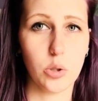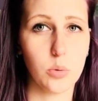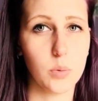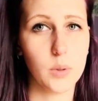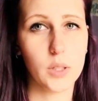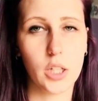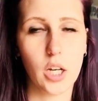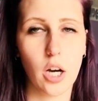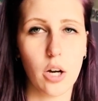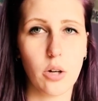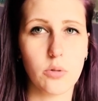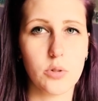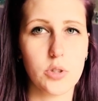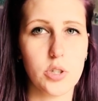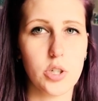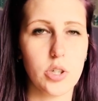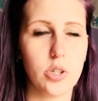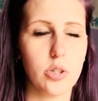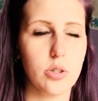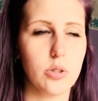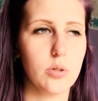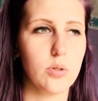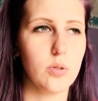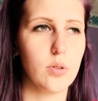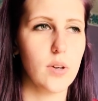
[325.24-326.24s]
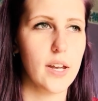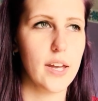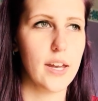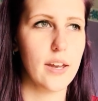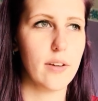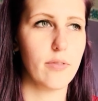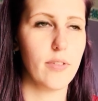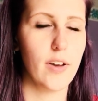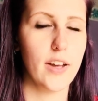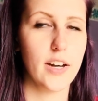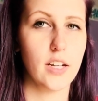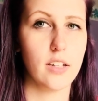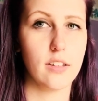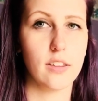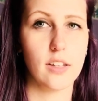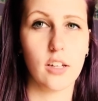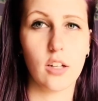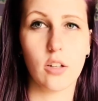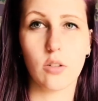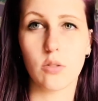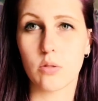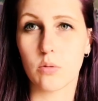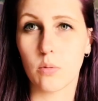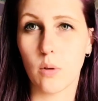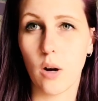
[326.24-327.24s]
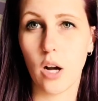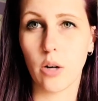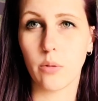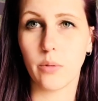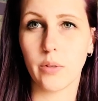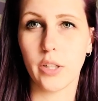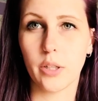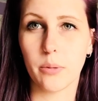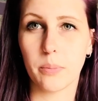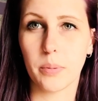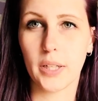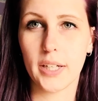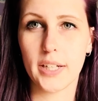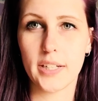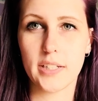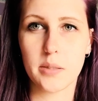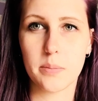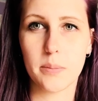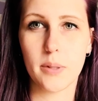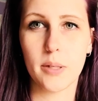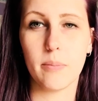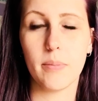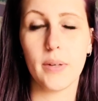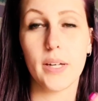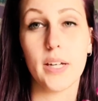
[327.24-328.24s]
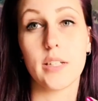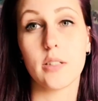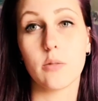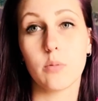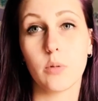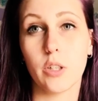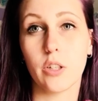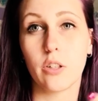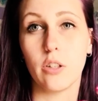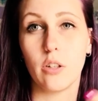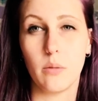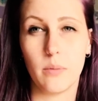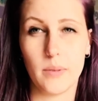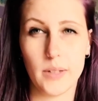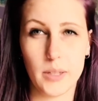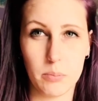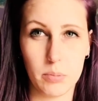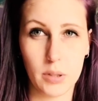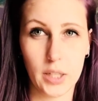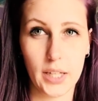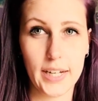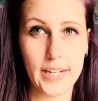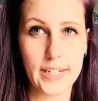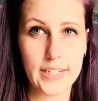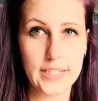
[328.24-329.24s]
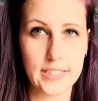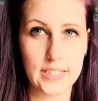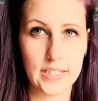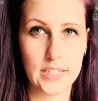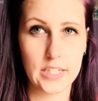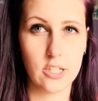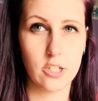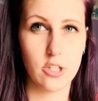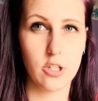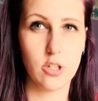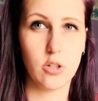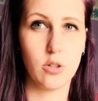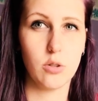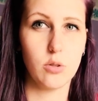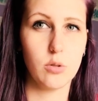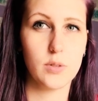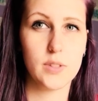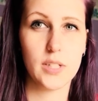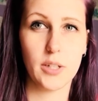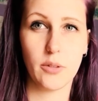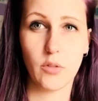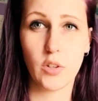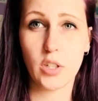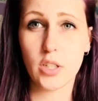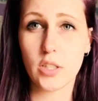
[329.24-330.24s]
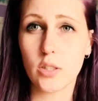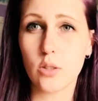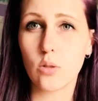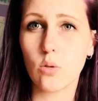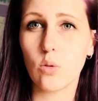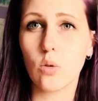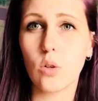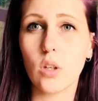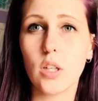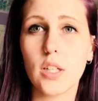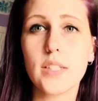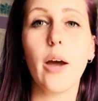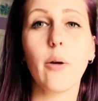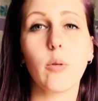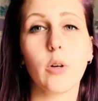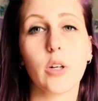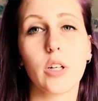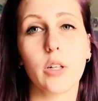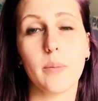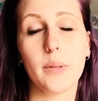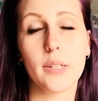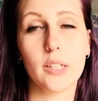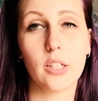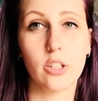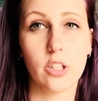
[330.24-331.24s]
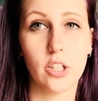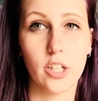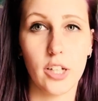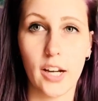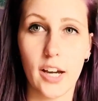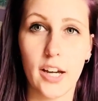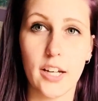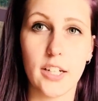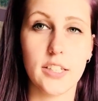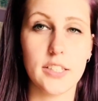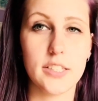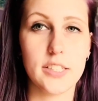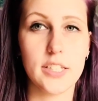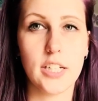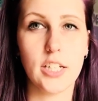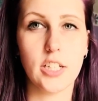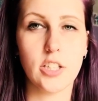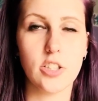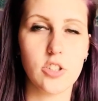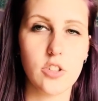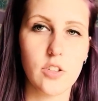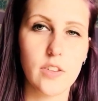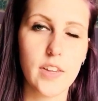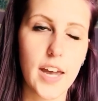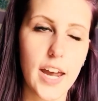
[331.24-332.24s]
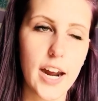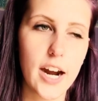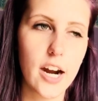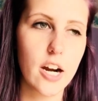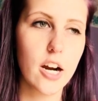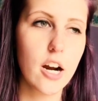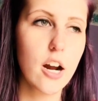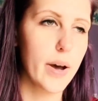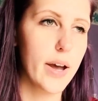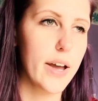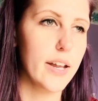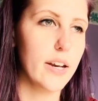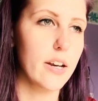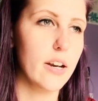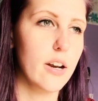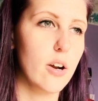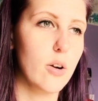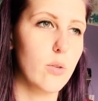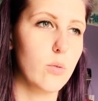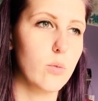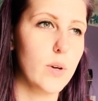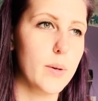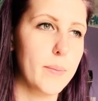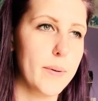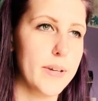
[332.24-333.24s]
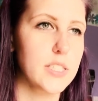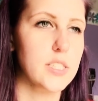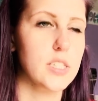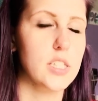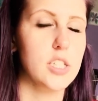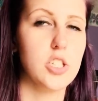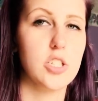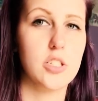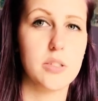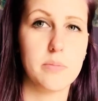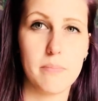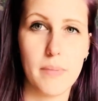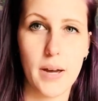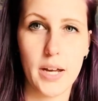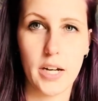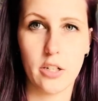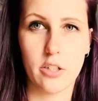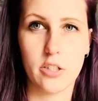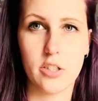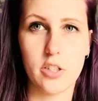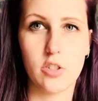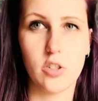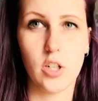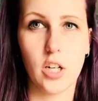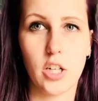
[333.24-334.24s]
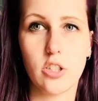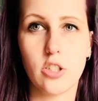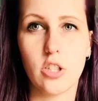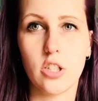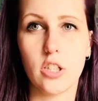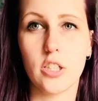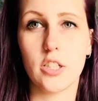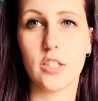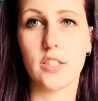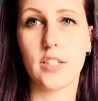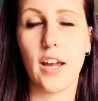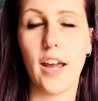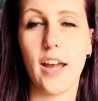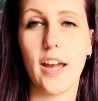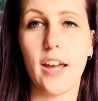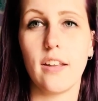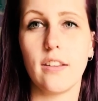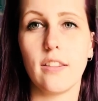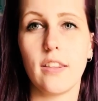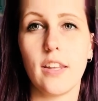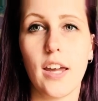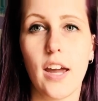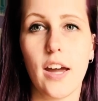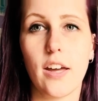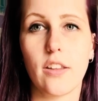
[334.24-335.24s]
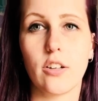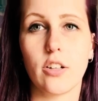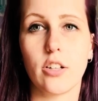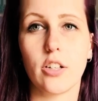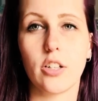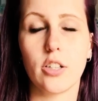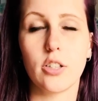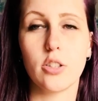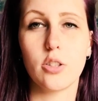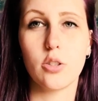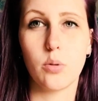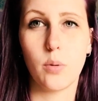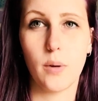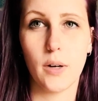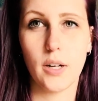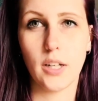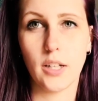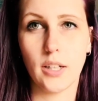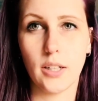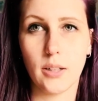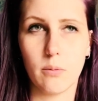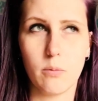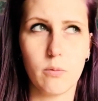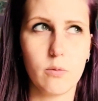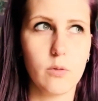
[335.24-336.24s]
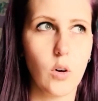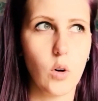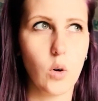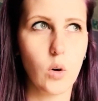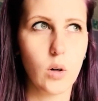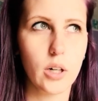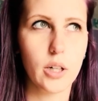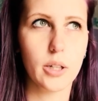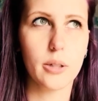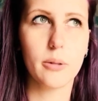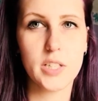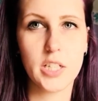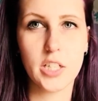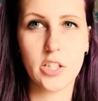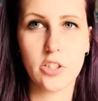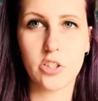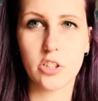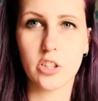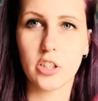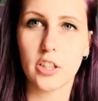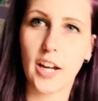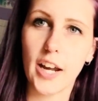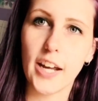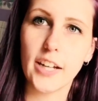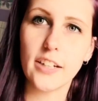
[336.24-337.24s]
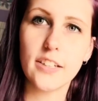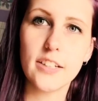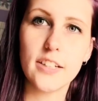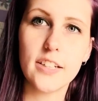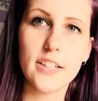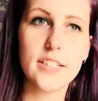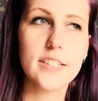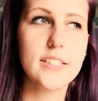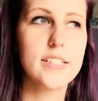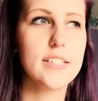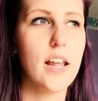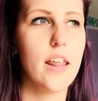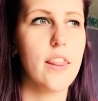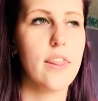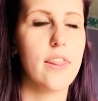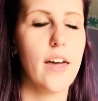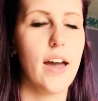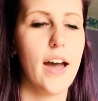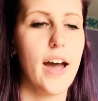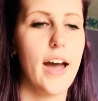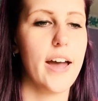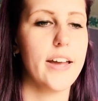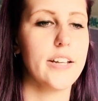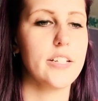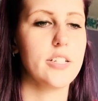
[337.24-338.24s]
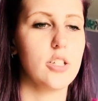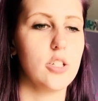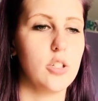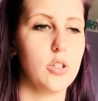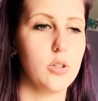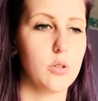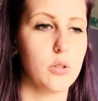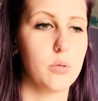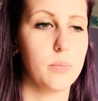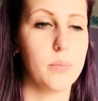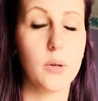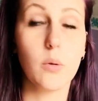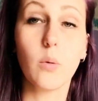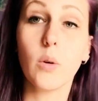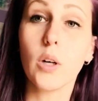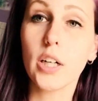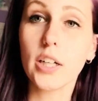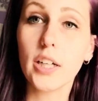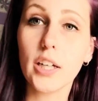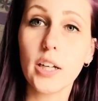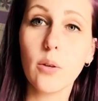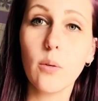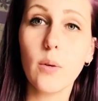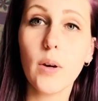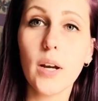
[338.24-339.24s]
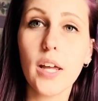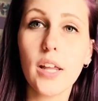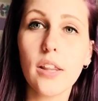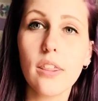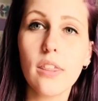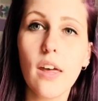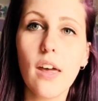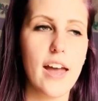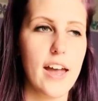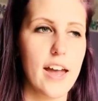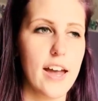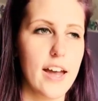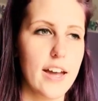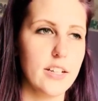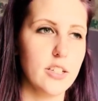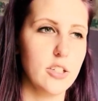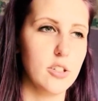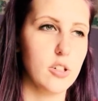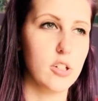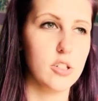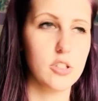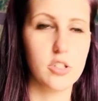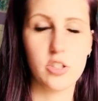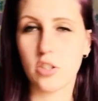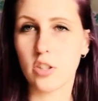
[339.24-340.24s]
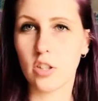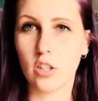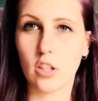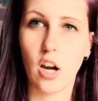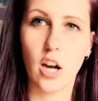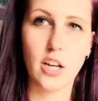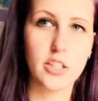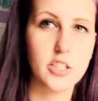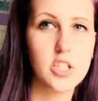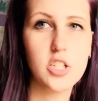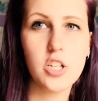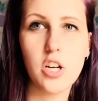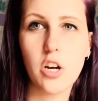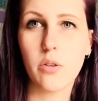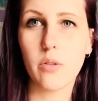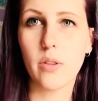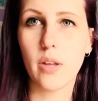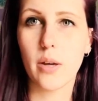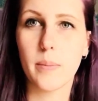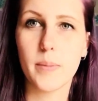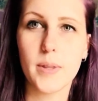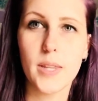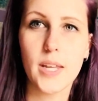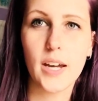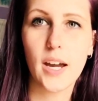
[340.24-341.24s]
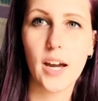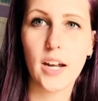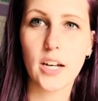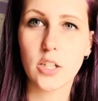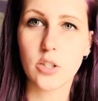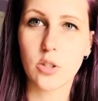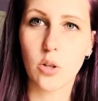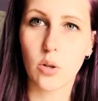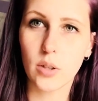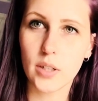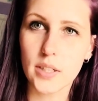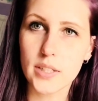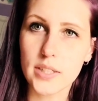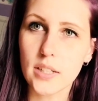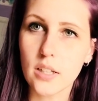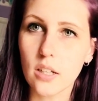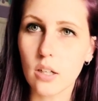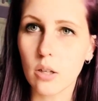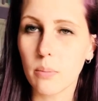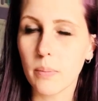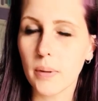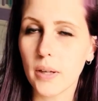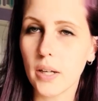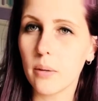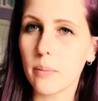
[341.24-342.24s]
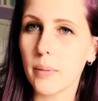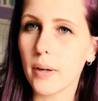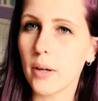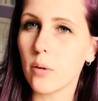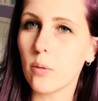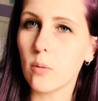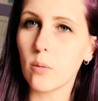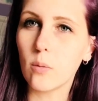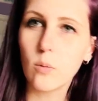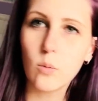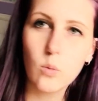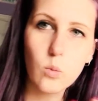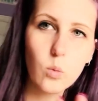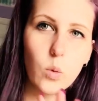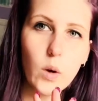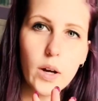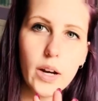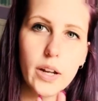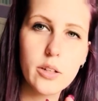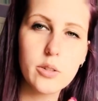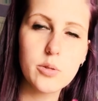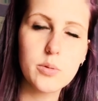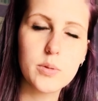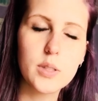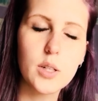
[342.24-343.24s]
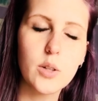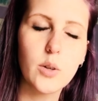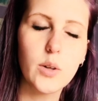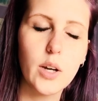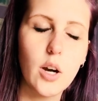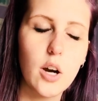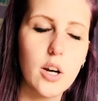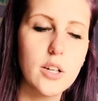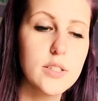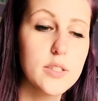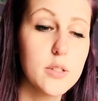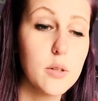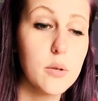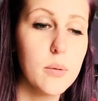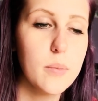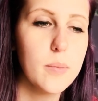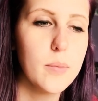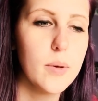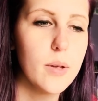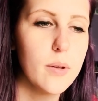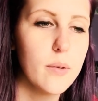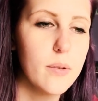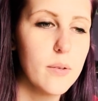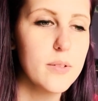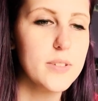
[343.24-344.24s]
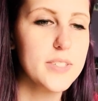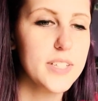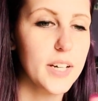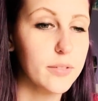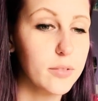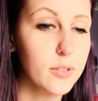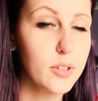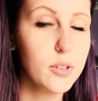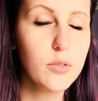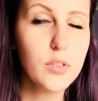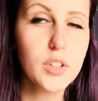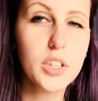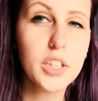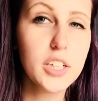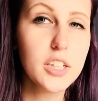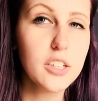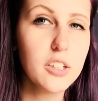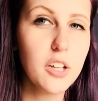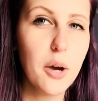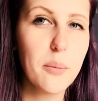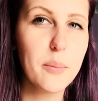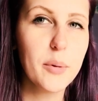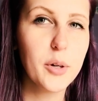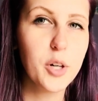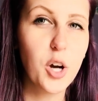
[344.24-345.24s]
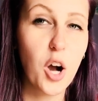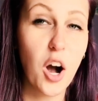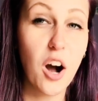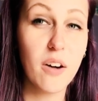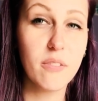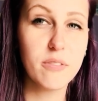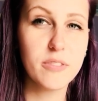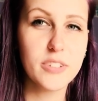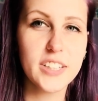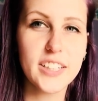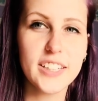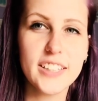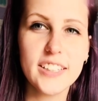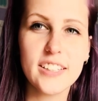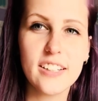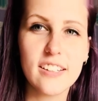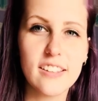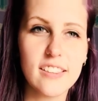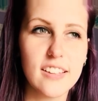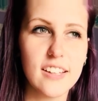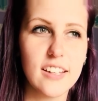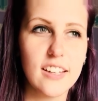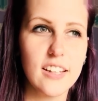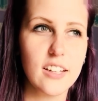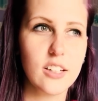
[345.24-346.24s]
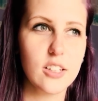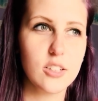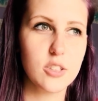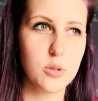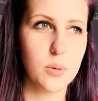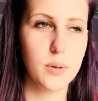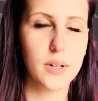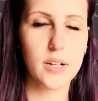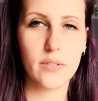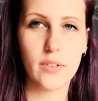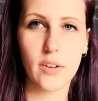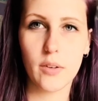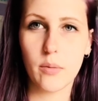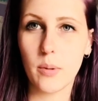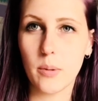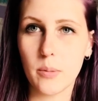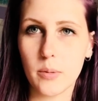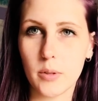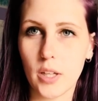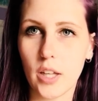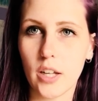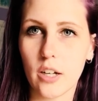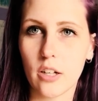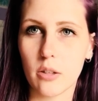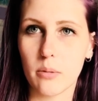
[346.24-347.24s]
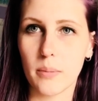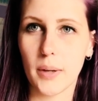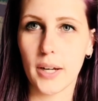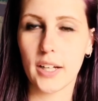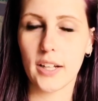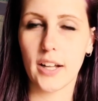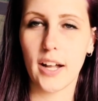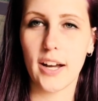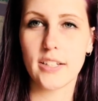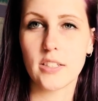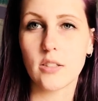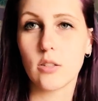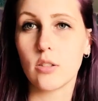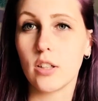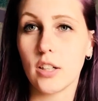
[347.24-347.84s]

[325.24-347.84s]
you would go to if anything goes wrong with your placement because we're going to be placed into different schools and we're going to be learning how to teach there. But we basically just met our instructors and the other 24 teacher candidates that you'll be working with and you just got to know them and they kind of told us a little bit about what else was going on. So I'm definitely feeling a lot more confident. The 25 people that are in my class,